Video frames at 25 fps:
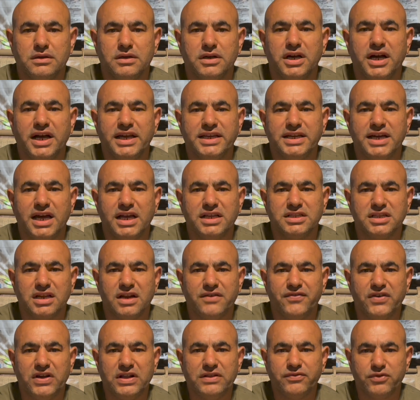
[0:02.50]
Hi guys,
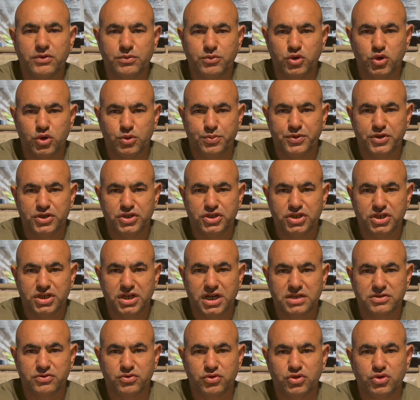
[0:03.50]
Rafael from European
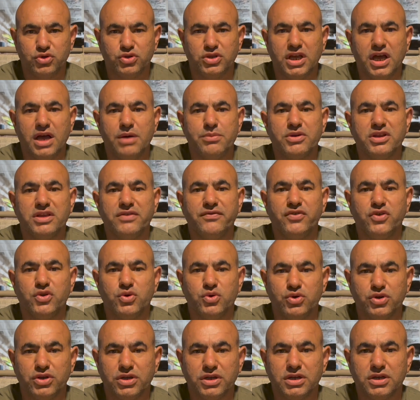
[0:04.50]
Cigar Squad. Today I'm
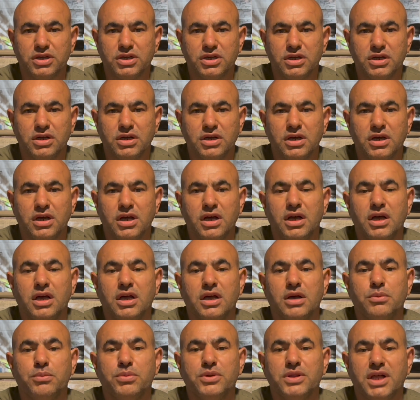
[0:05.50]
reviewing
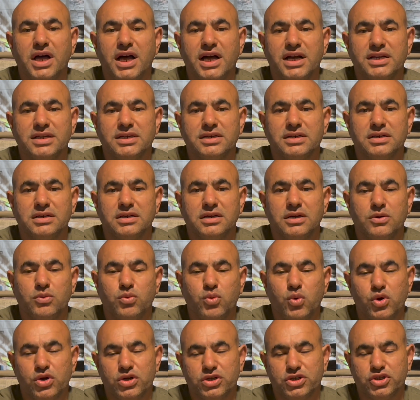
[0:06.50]
Black
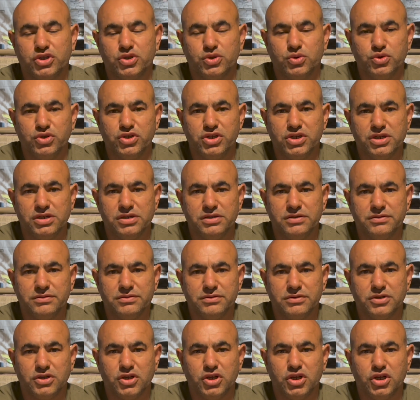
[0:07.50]
Work Studio
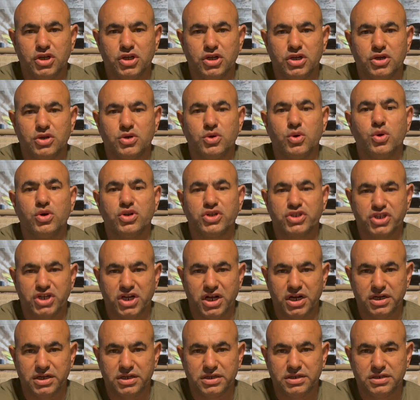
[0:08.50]

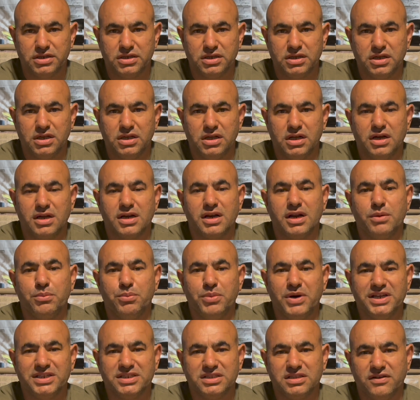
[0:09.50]
Rorschach
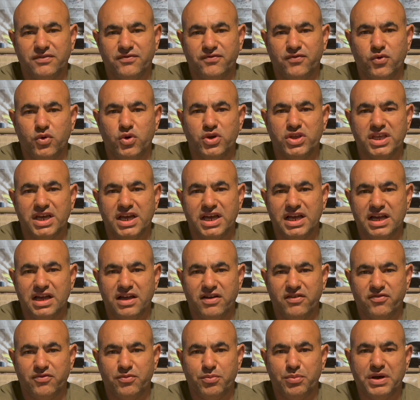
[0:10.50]
Robusta
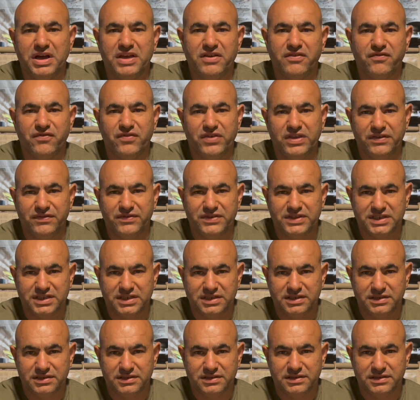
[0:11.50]
4.5 by 50.